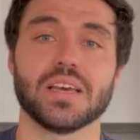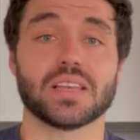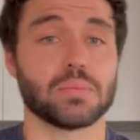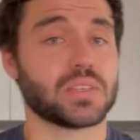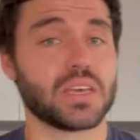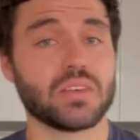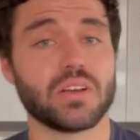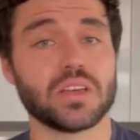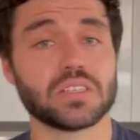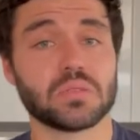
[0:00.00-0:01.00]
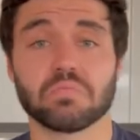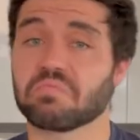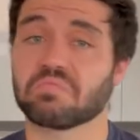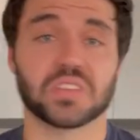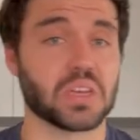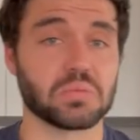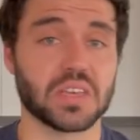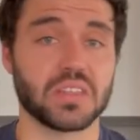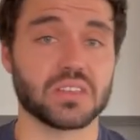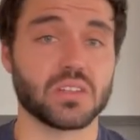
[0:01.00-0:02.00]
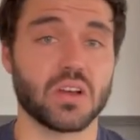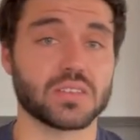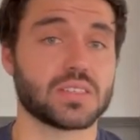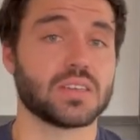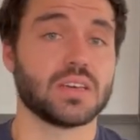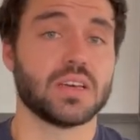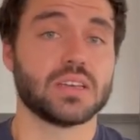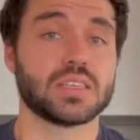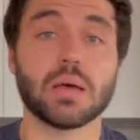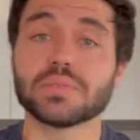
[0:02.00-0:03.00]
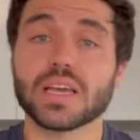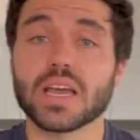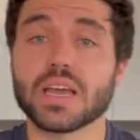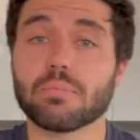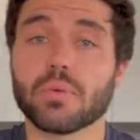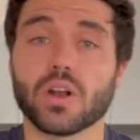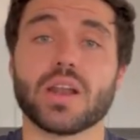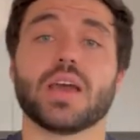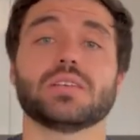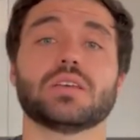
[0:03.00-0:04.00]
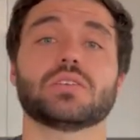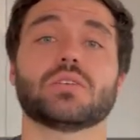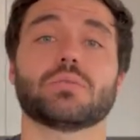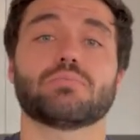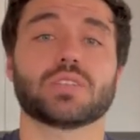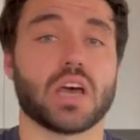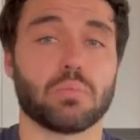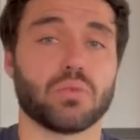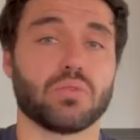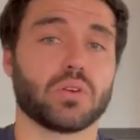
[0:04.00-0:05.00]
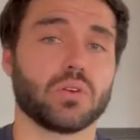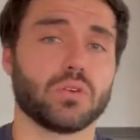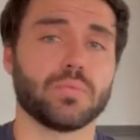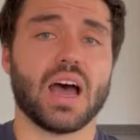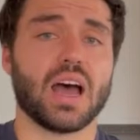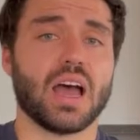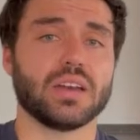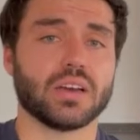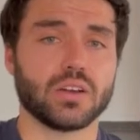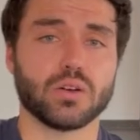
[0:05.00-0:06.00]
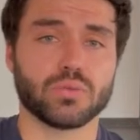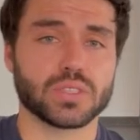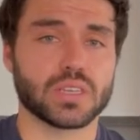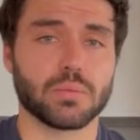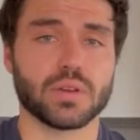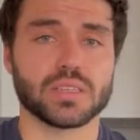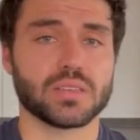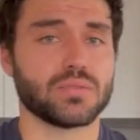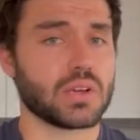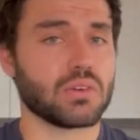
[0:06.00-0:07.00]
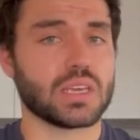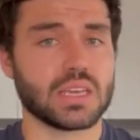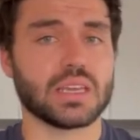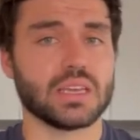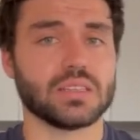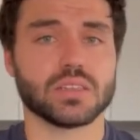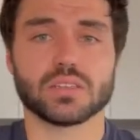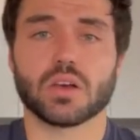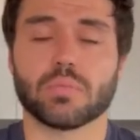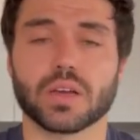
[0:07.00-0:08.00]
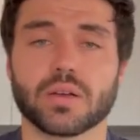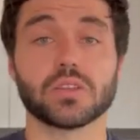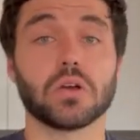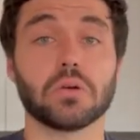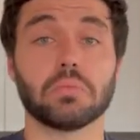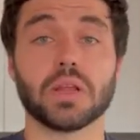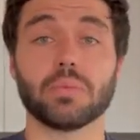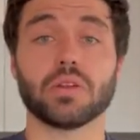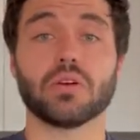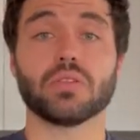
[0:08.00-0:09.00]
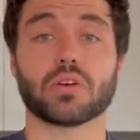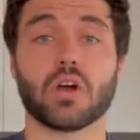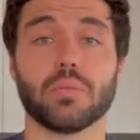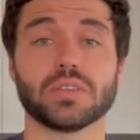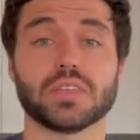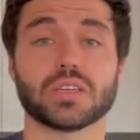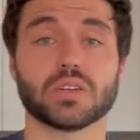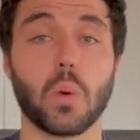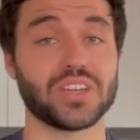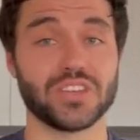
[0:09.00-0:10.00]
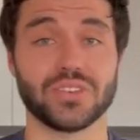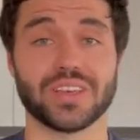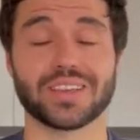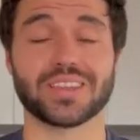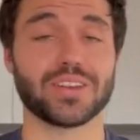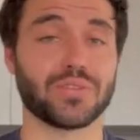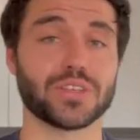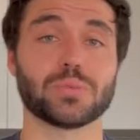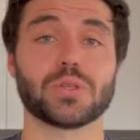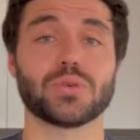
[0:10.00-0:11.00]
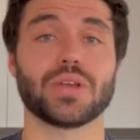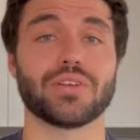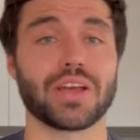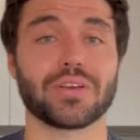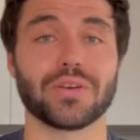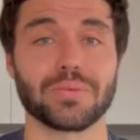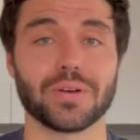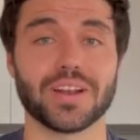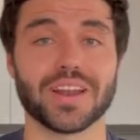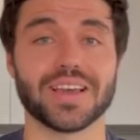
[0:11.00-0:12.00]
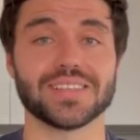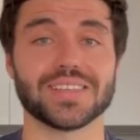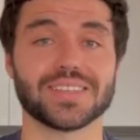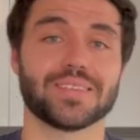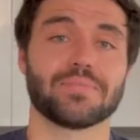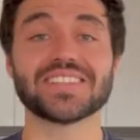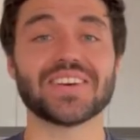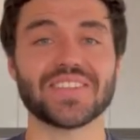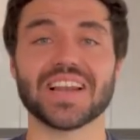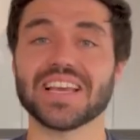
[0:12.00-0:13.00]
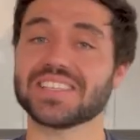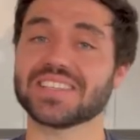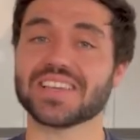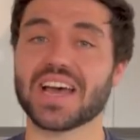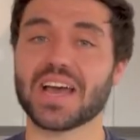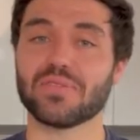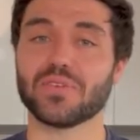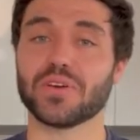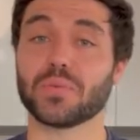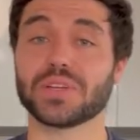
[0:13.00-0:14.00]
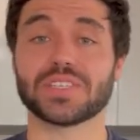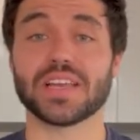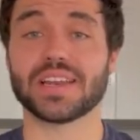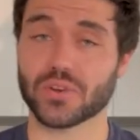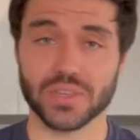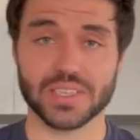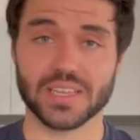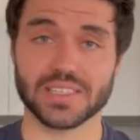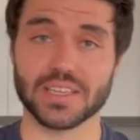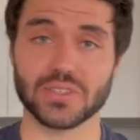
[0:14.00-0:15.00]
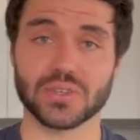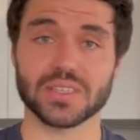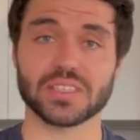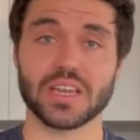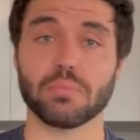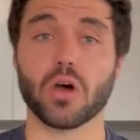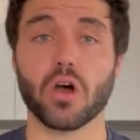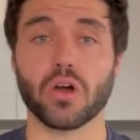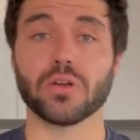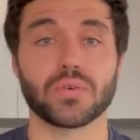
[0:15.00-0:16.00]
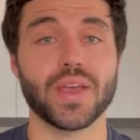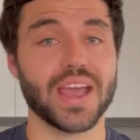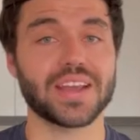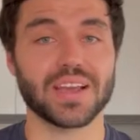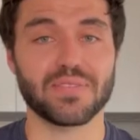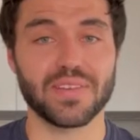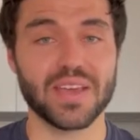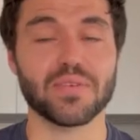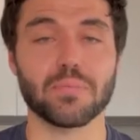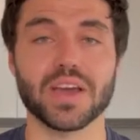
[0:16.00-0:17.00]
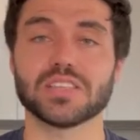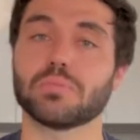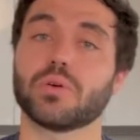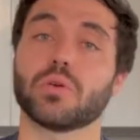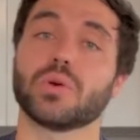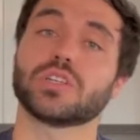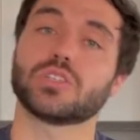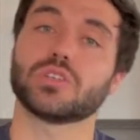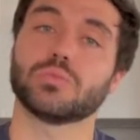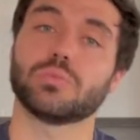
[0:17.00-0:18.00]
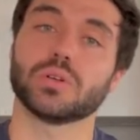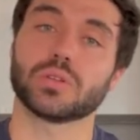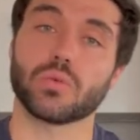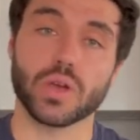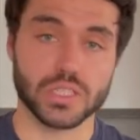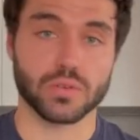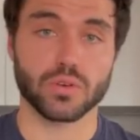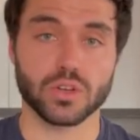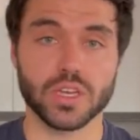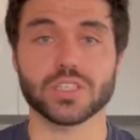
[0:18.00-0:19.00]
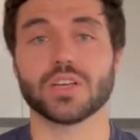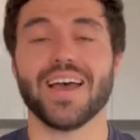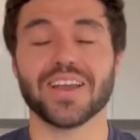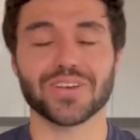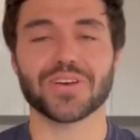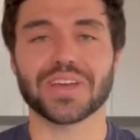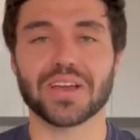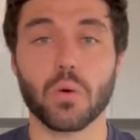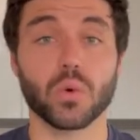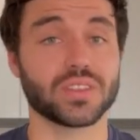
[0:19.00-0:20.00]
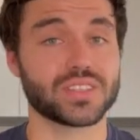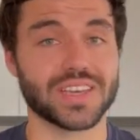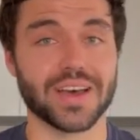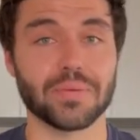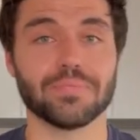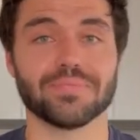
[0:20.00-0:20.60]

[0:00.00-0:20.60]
Some say there is, some say there's not. Some say bolognese is a type of ragu, and I know for some it's a very heated topic. So let me know in the comment section what you think the difference between ragu and bolognese is. So the lessons I have learned, which then translates into the step, are creating a flavor base upon which to build the rest of your dish, and cooking with time.